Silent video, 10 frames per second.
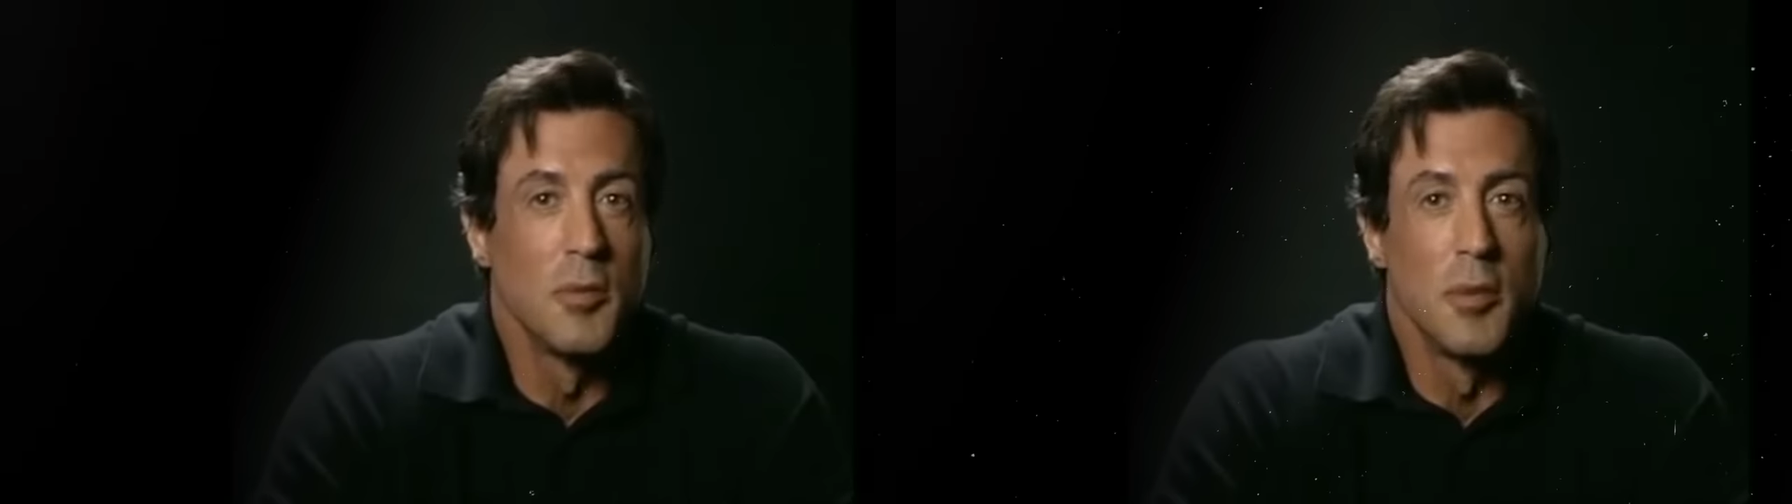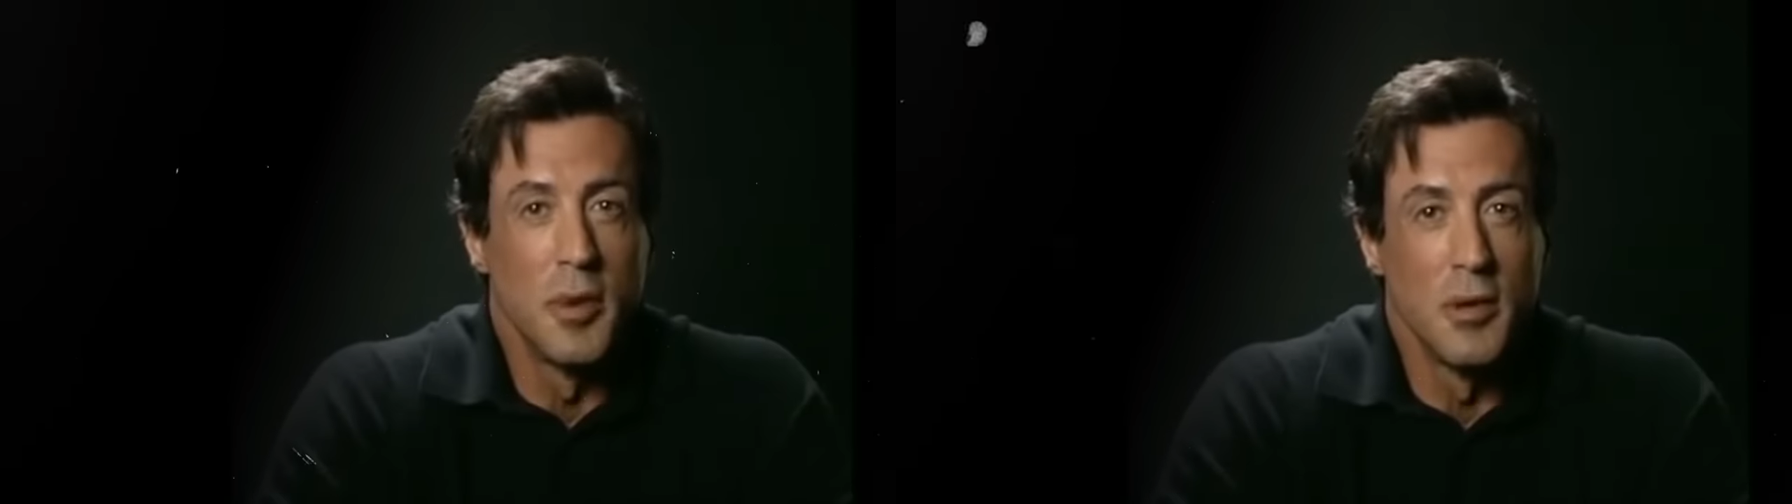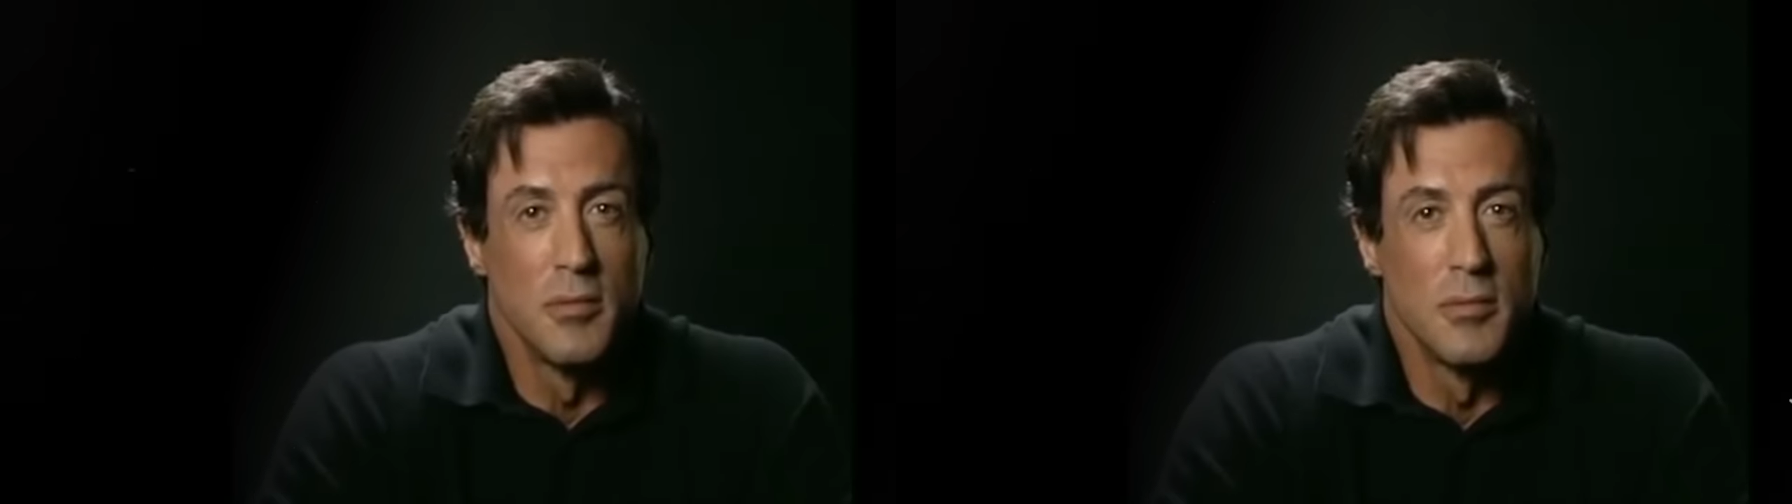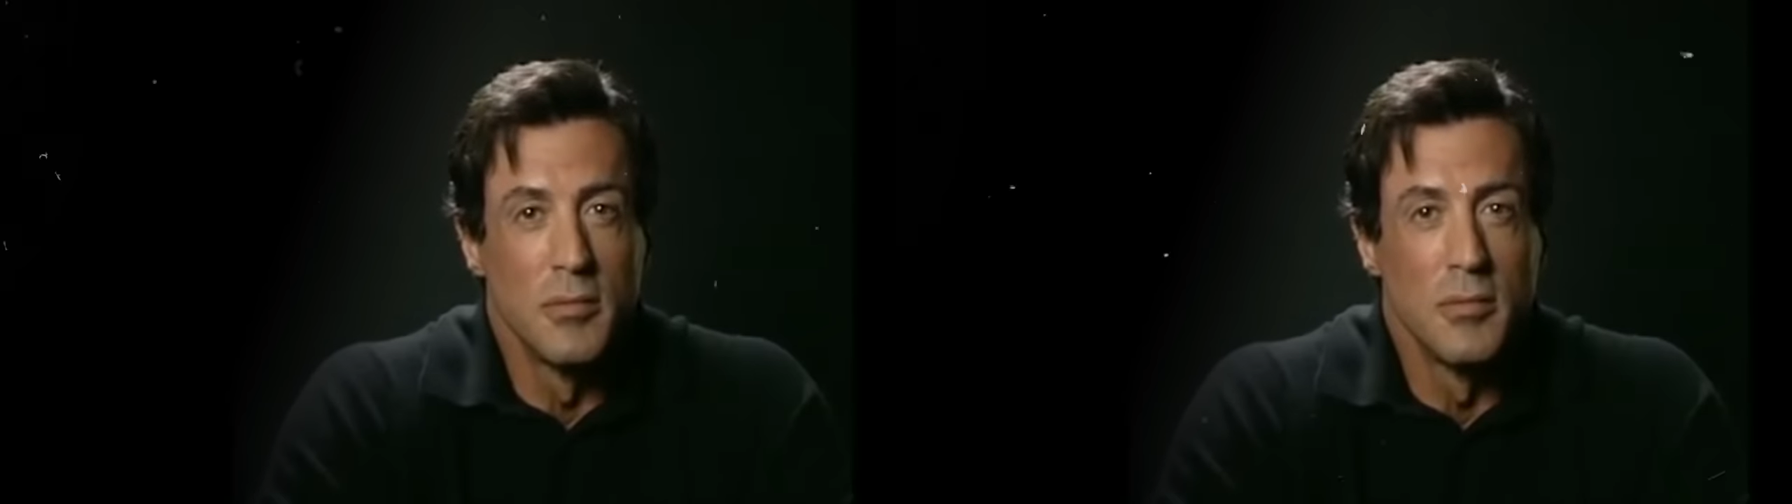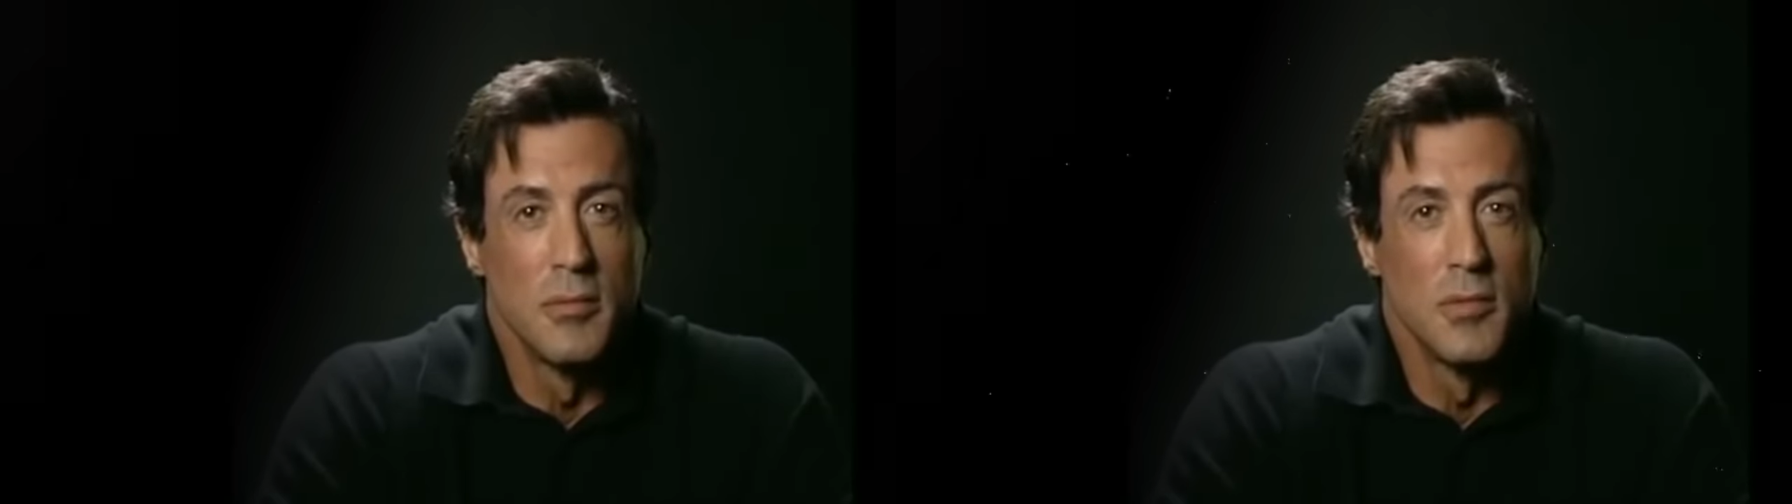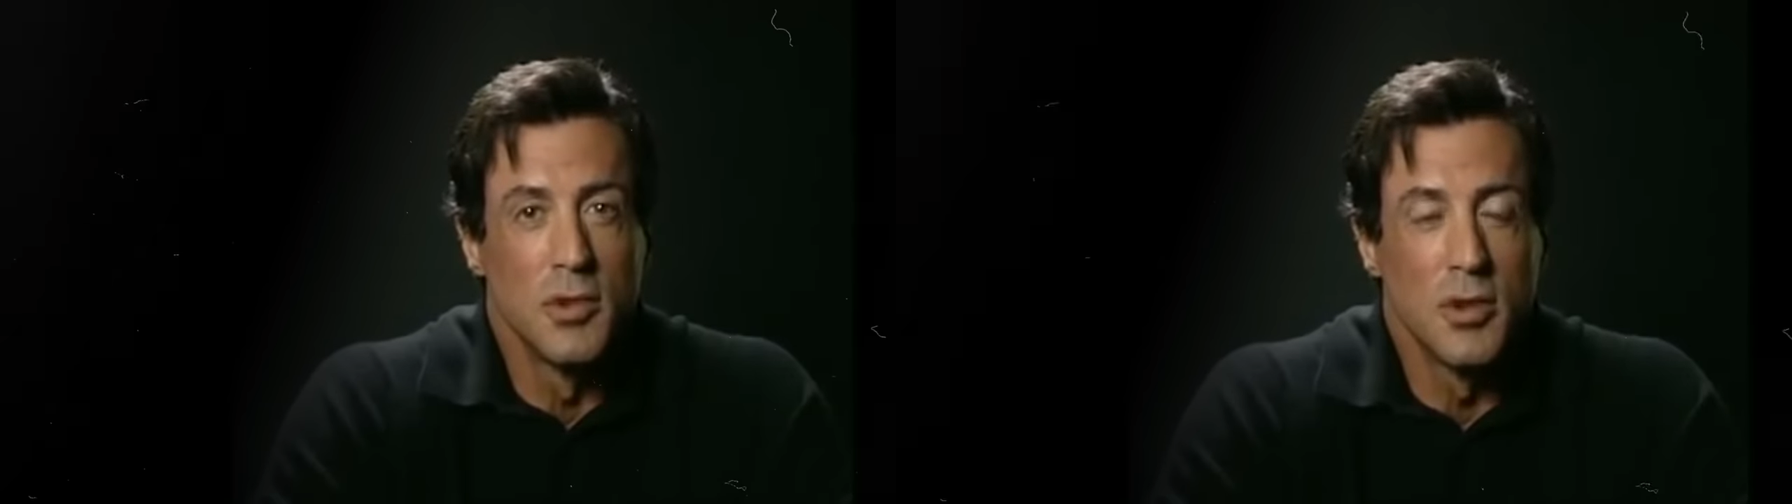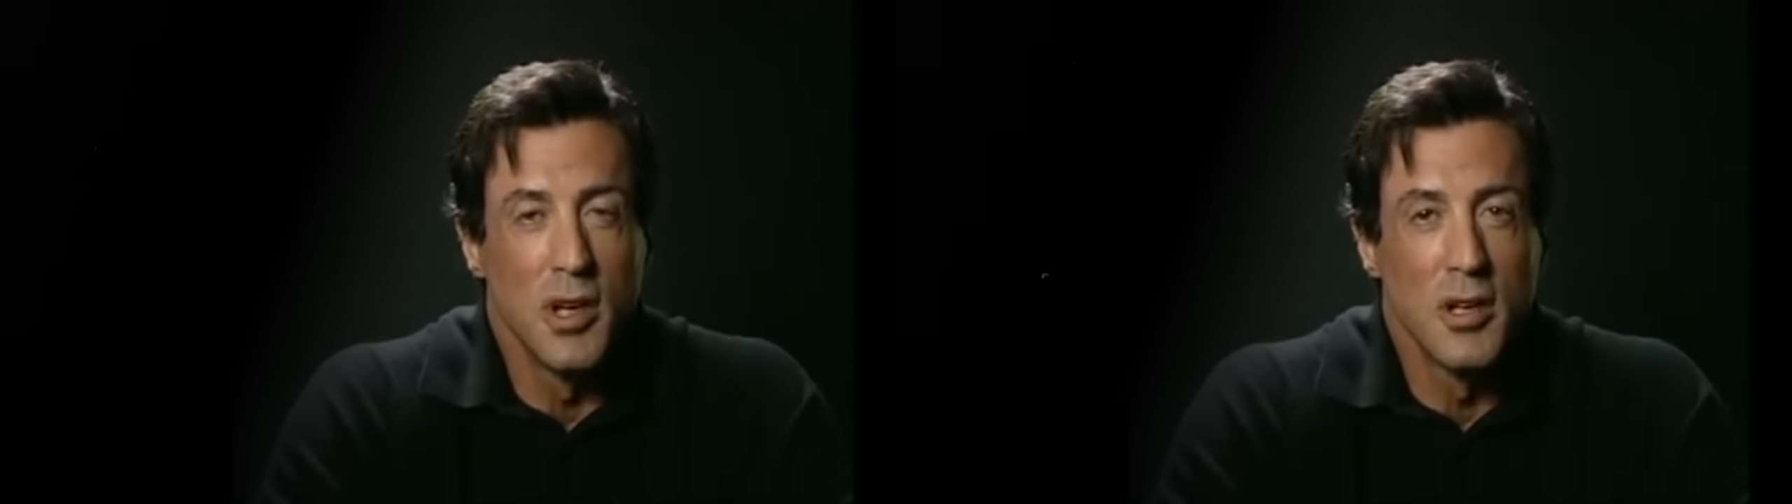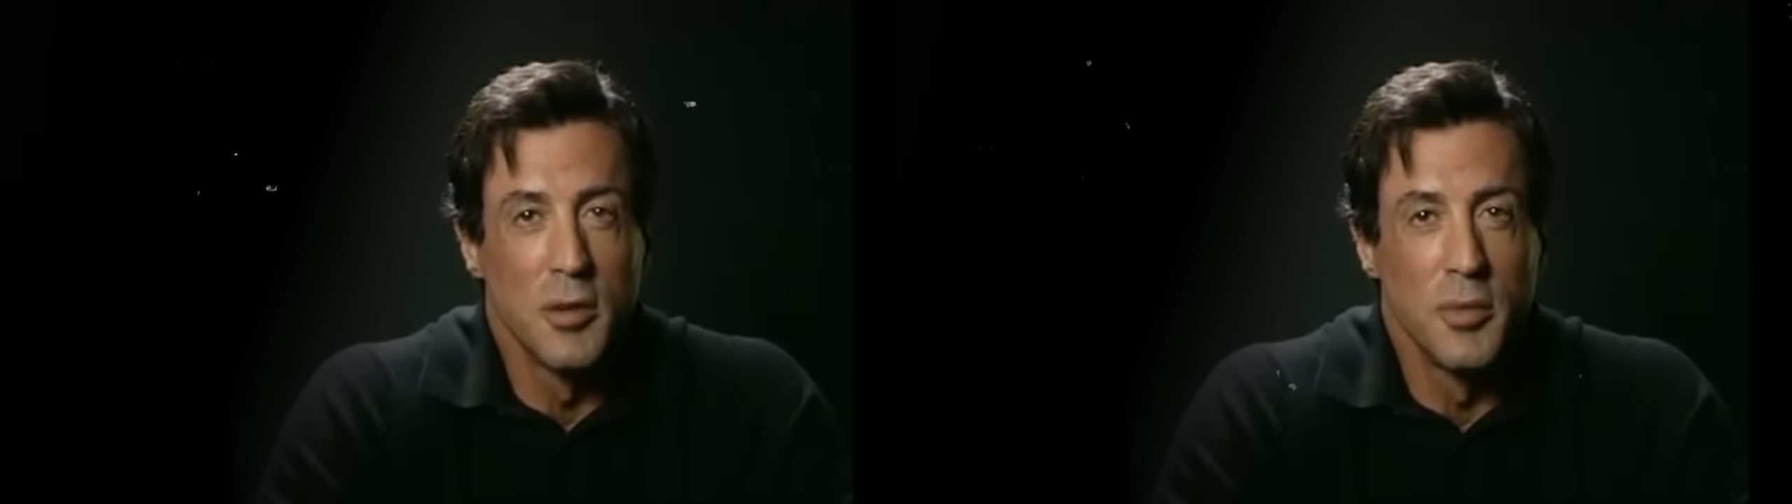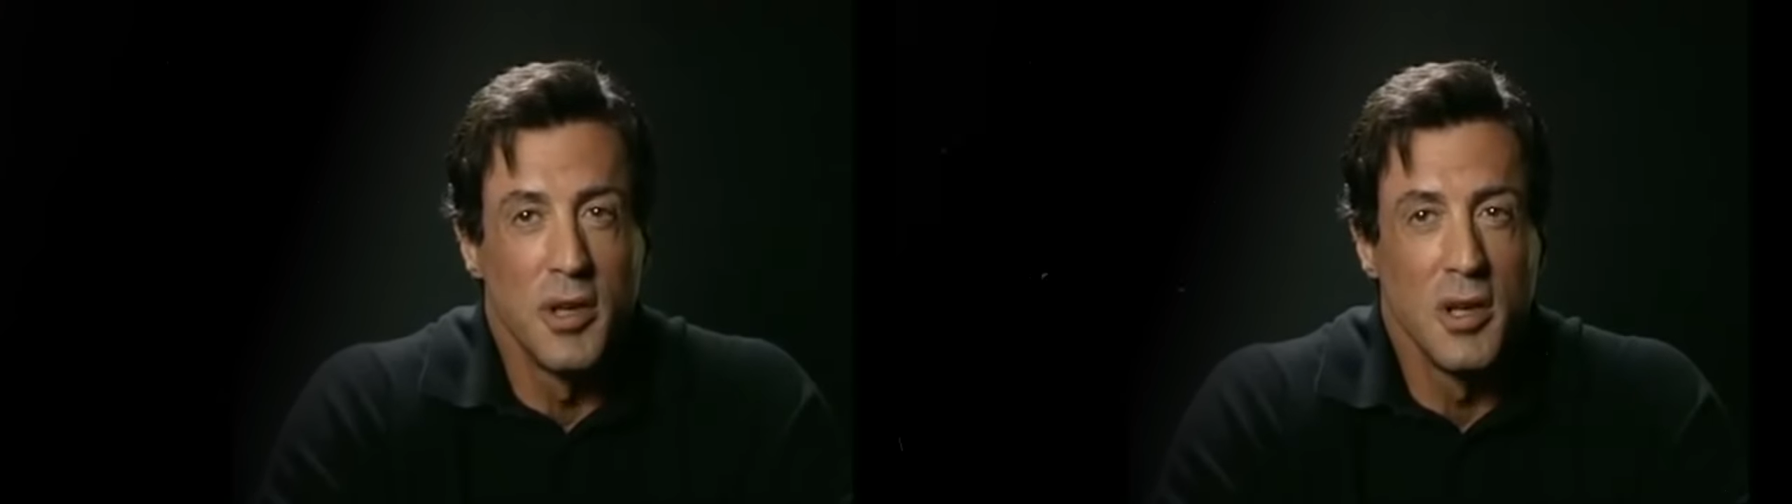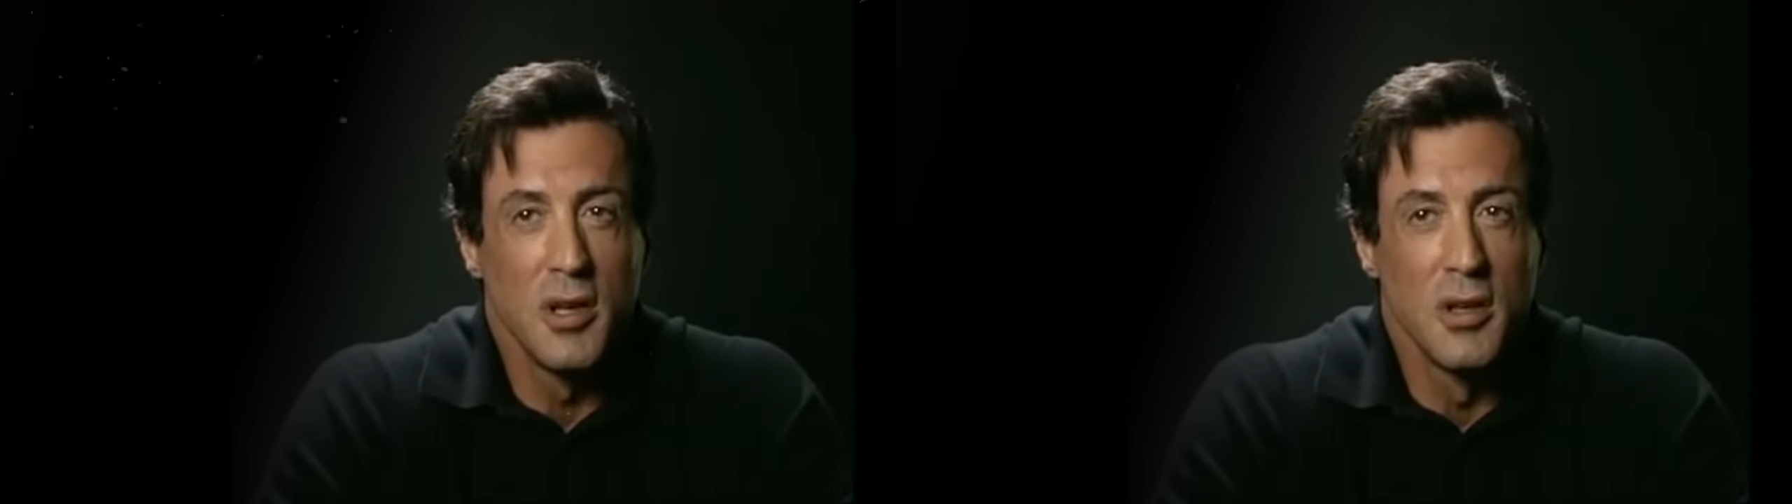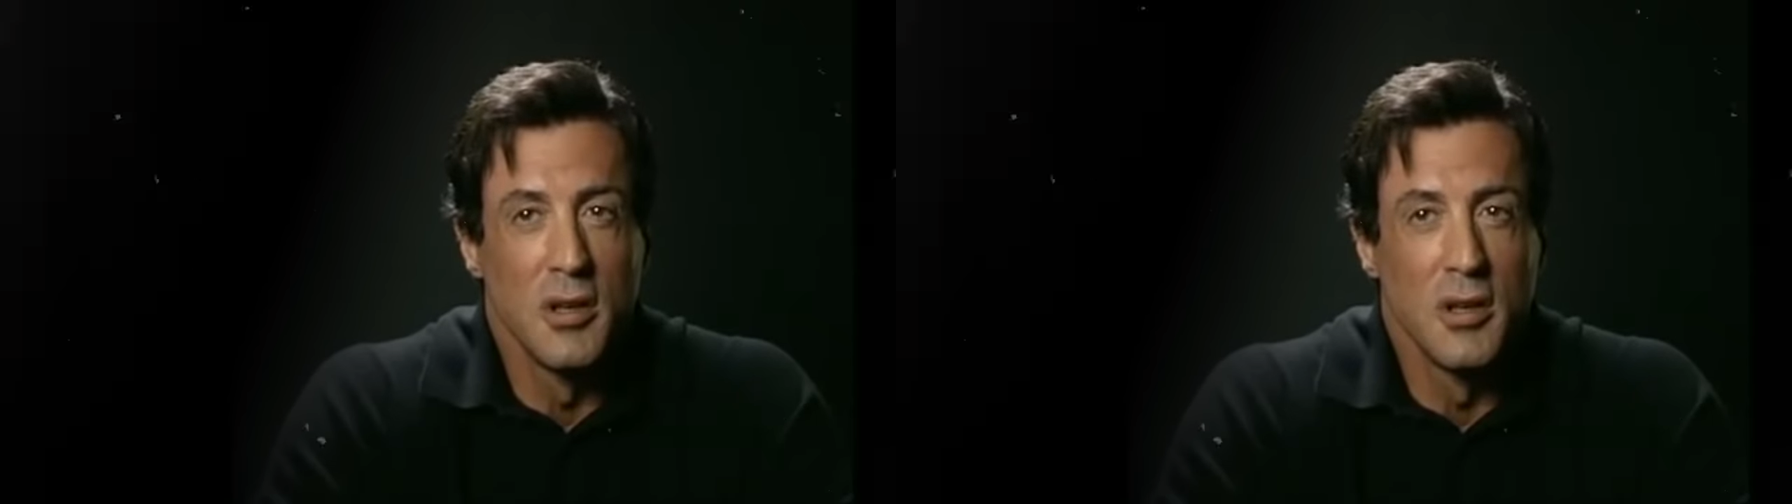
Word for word: bump turned out to be